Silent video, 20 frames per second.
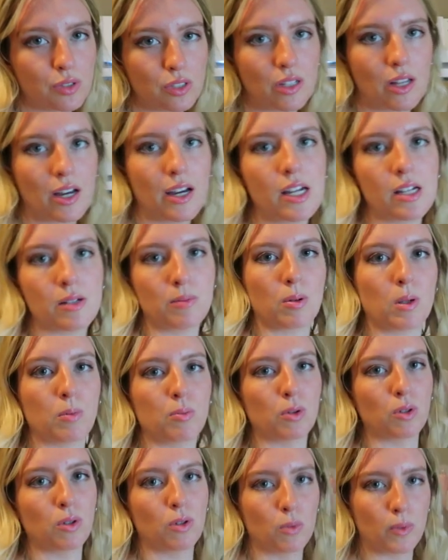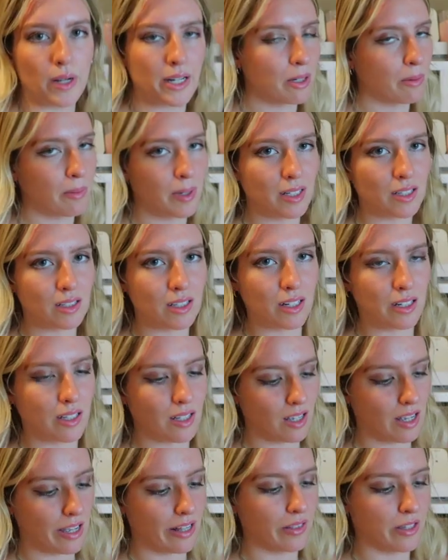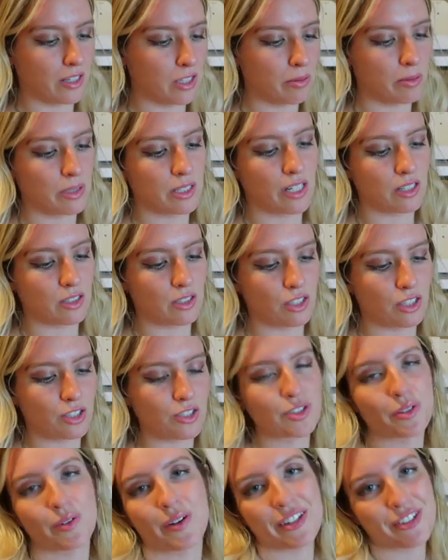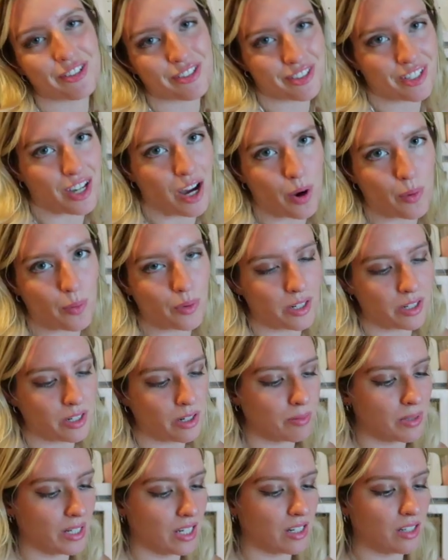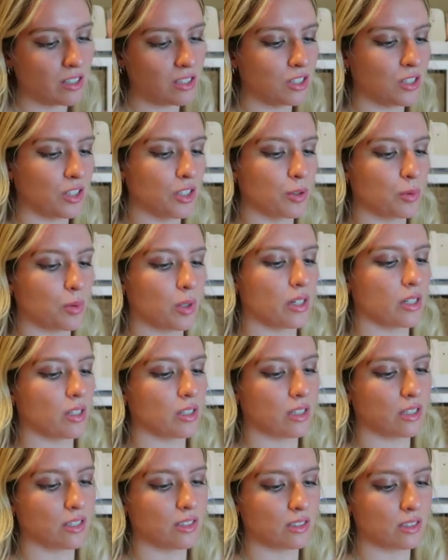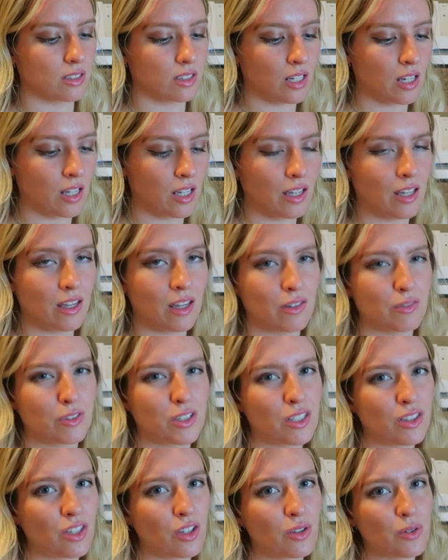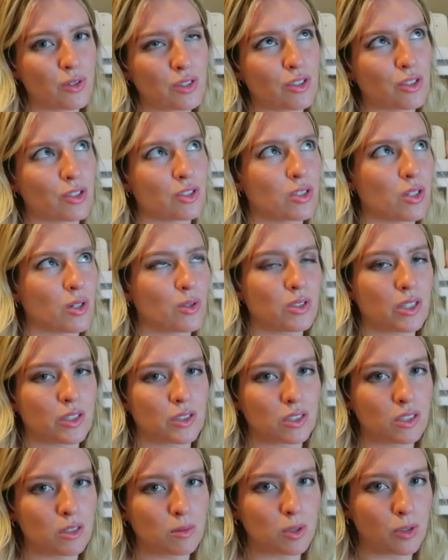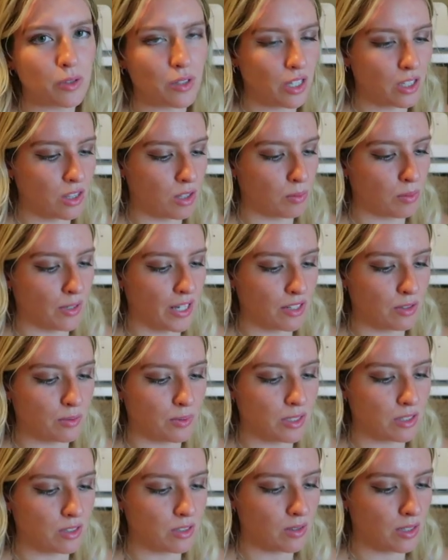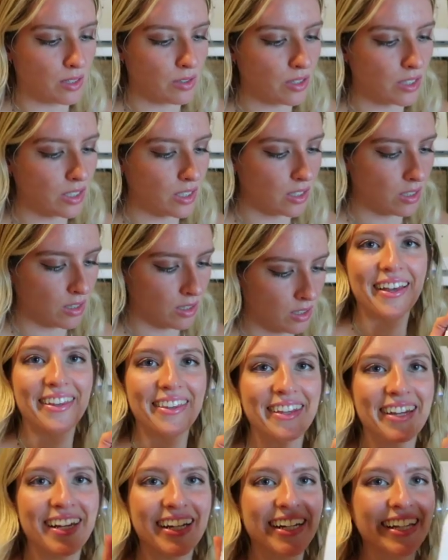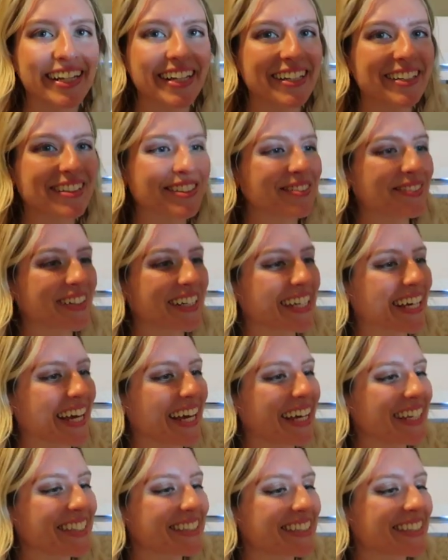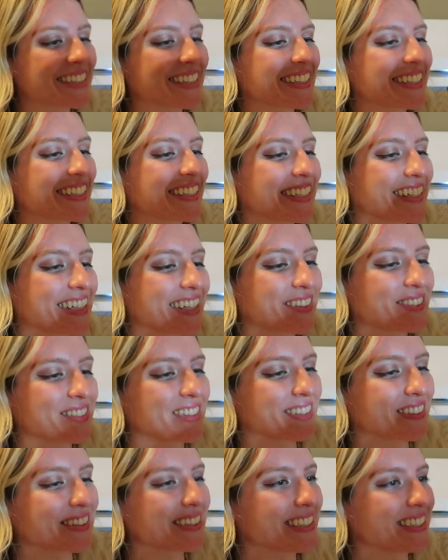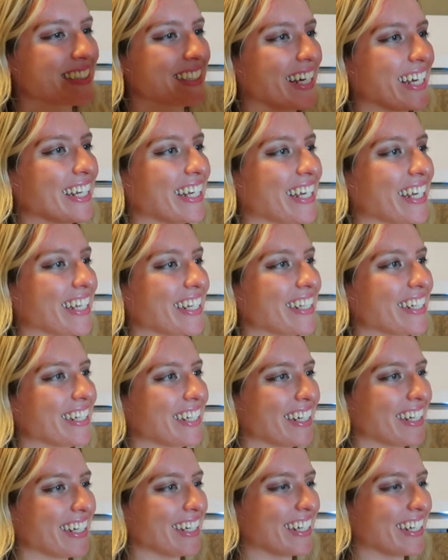a lot and people recommend getting a lens protector, so I just got one, but I got a clear one because I feel like the other ones are so noticeable with like the black rings around it. And then here's my case. I'm so excited.